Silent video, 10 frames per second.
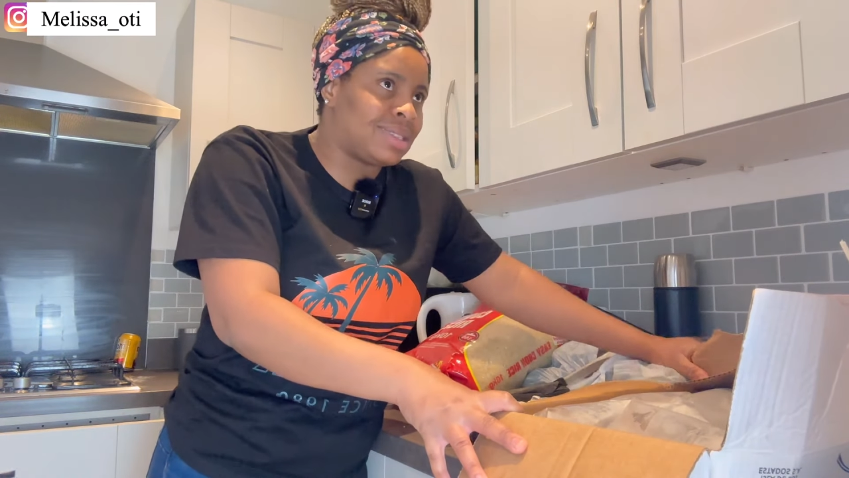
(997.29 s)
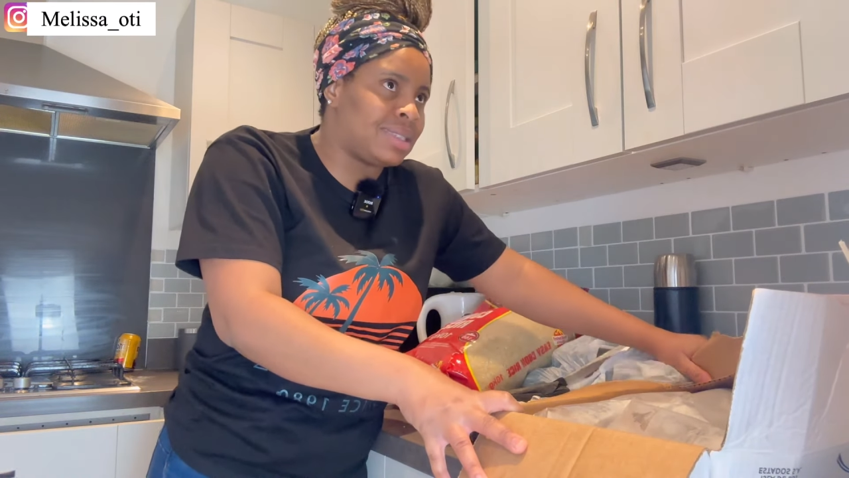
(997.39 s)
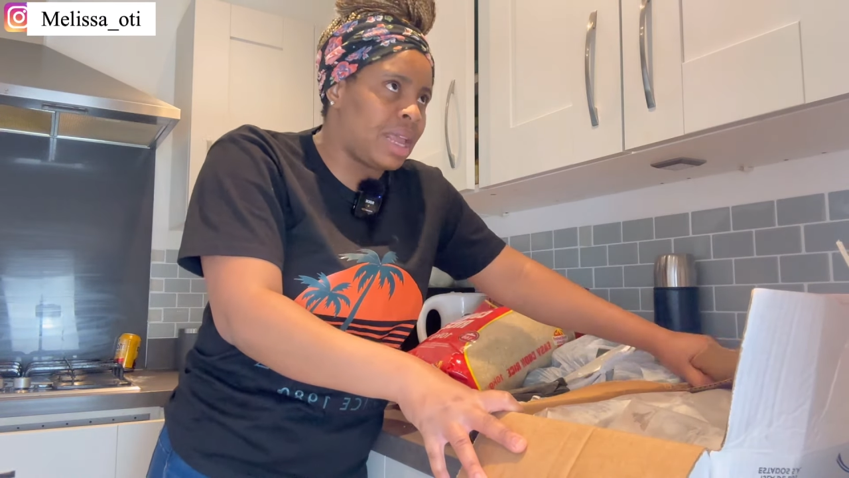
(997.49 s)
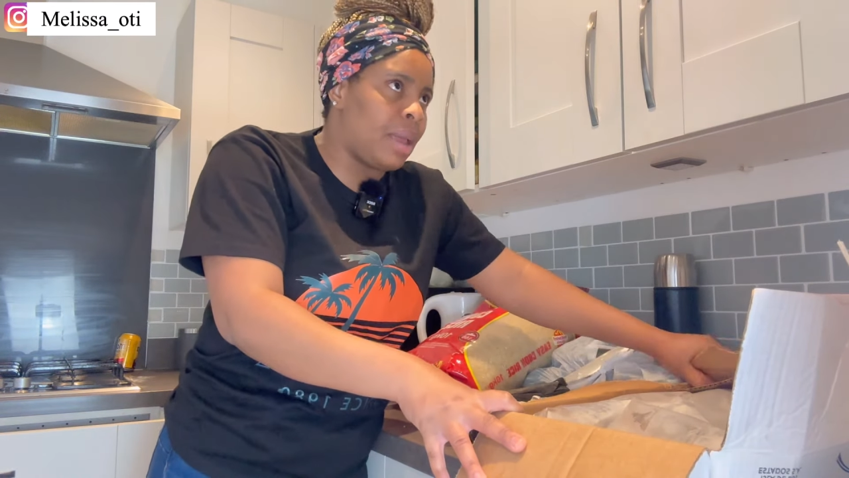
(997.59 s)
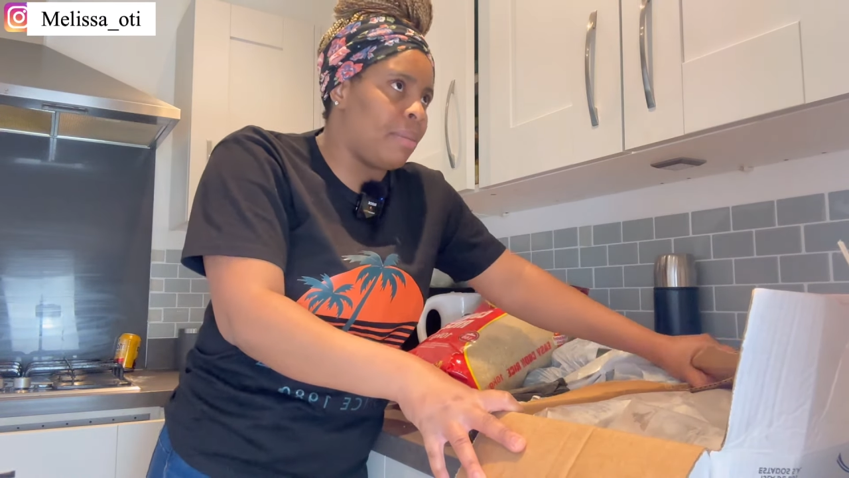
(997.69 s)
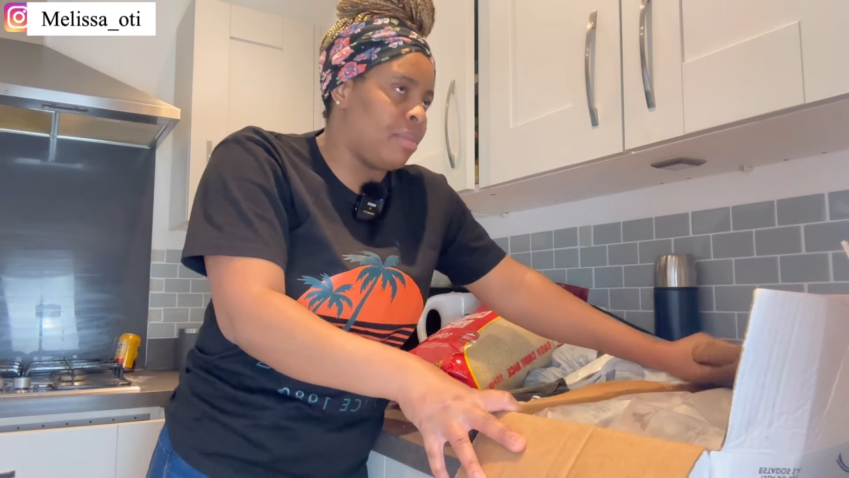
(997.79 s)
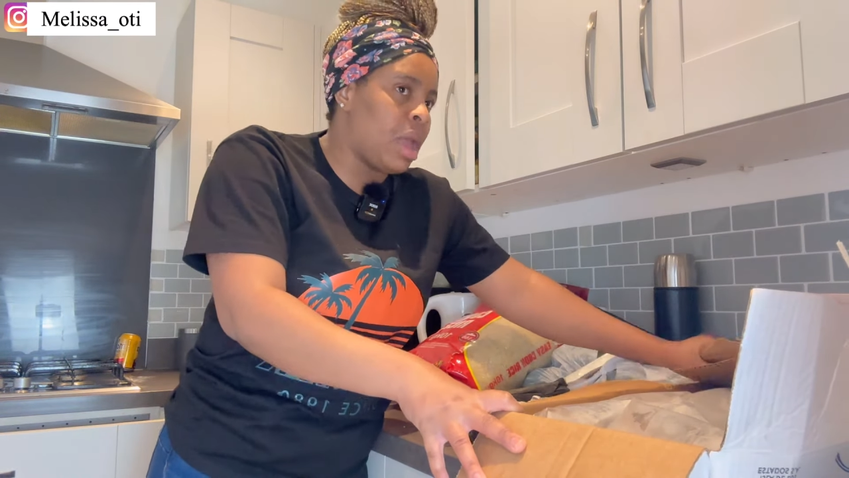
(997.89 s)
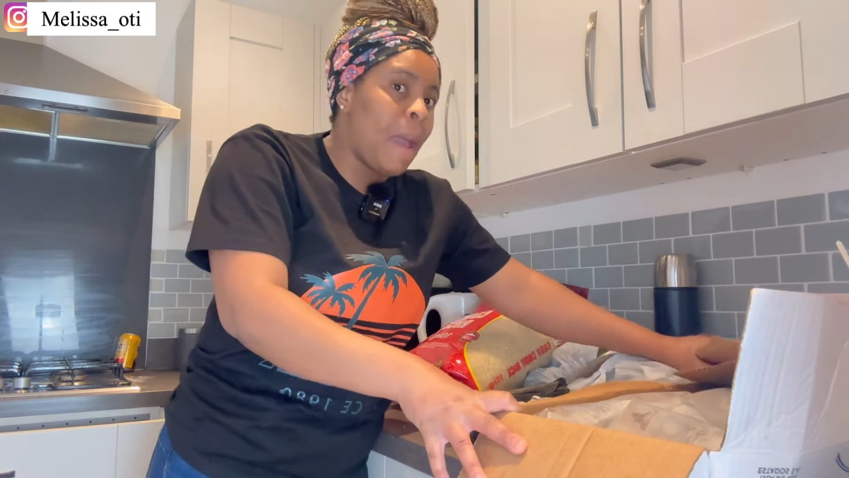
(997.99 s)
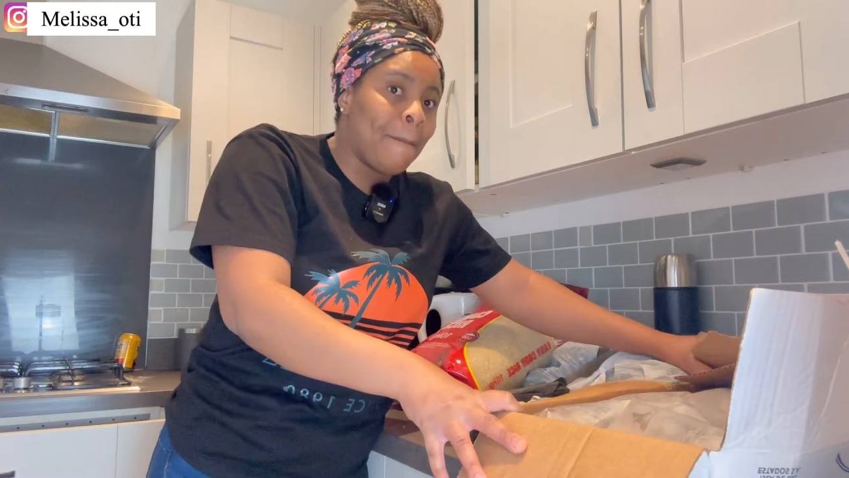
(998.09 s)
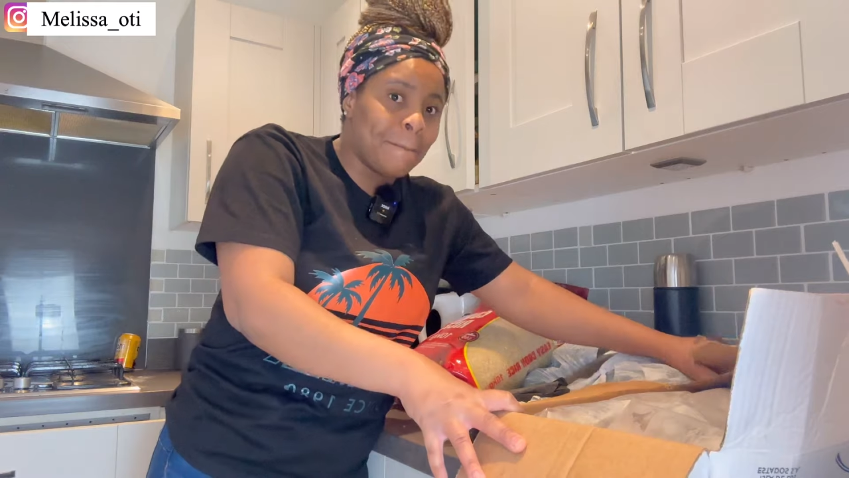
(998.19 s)
same
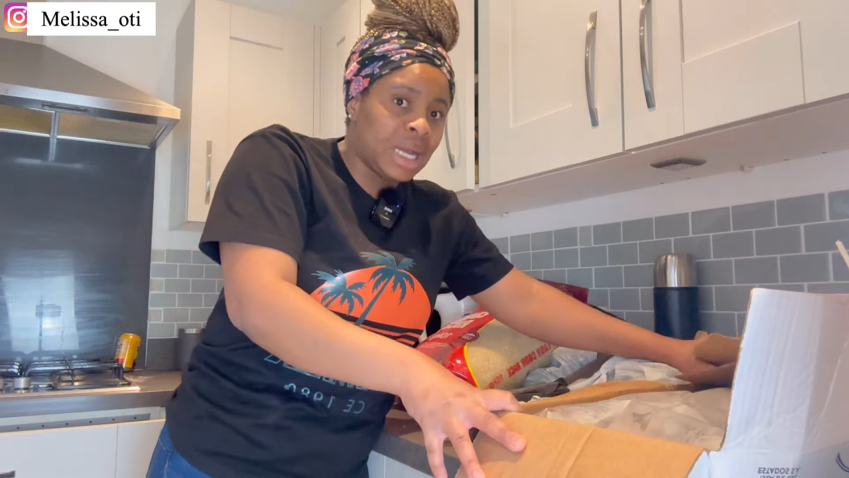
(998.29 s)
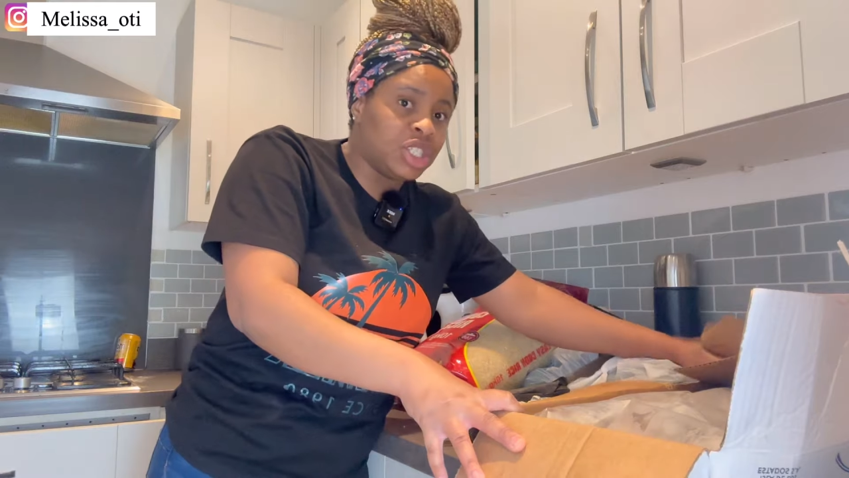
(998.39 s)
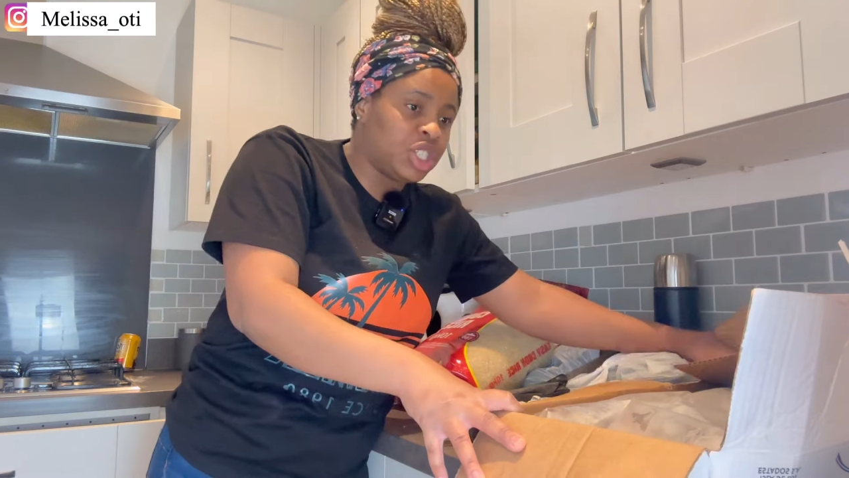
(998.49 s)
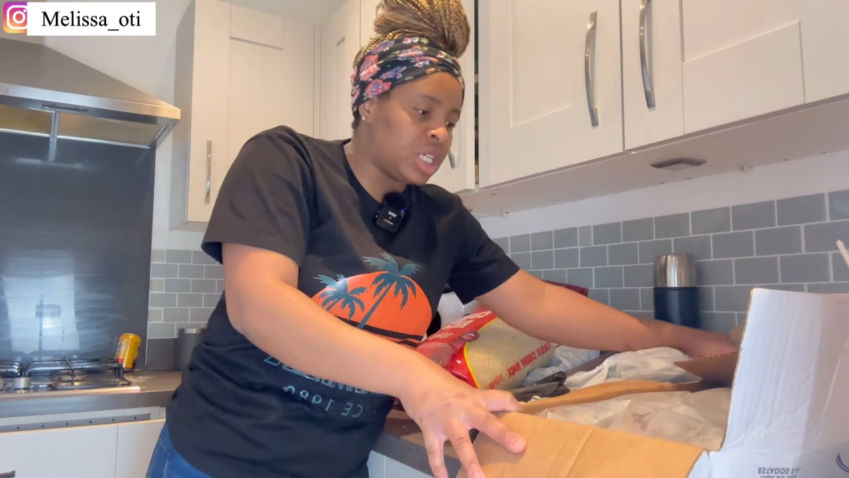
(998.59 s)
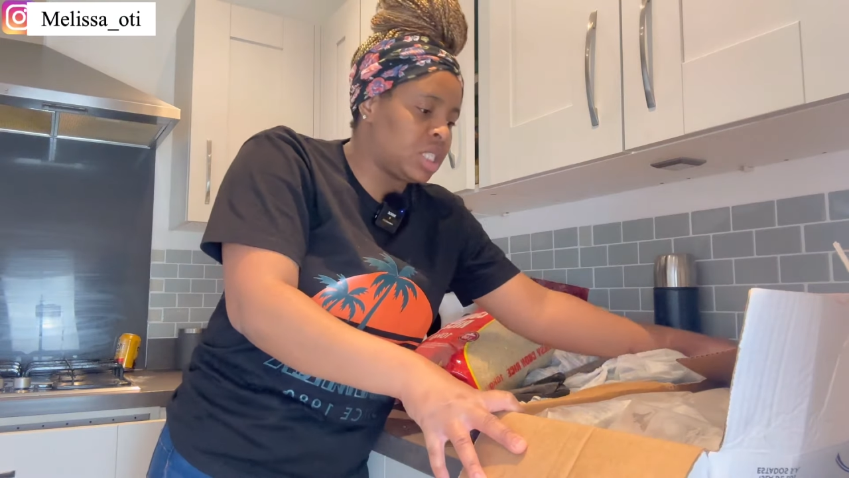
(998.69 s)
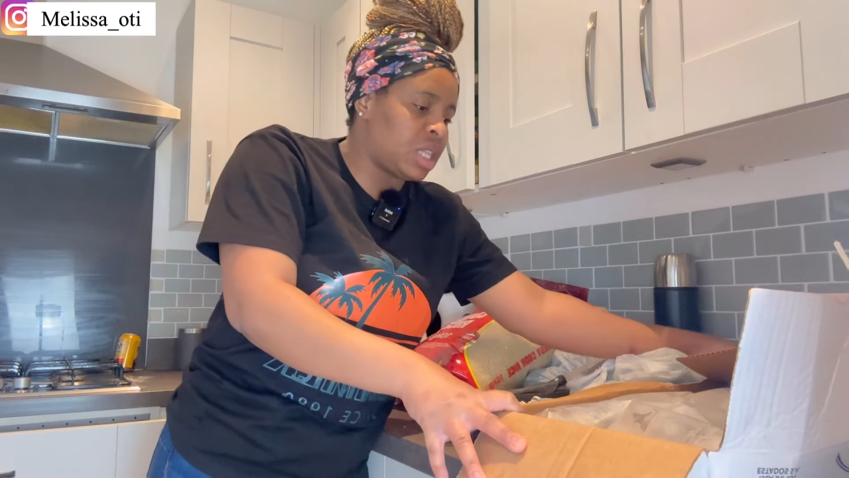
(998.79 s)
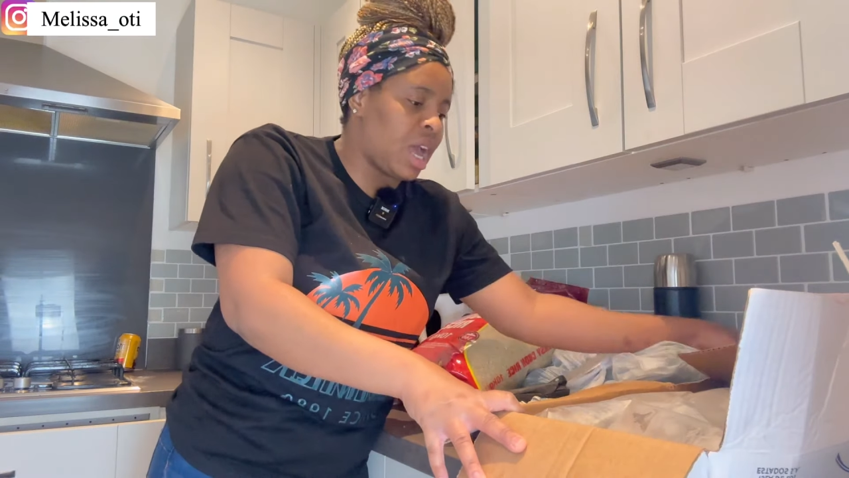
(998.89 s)
Manchester.